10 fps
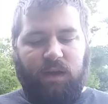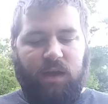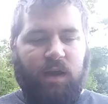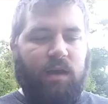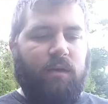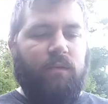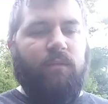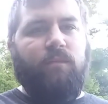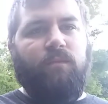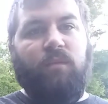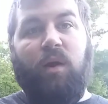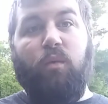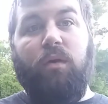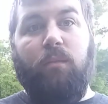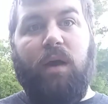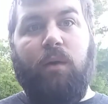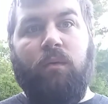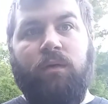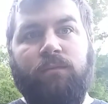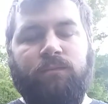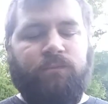said I wouldn't buy one.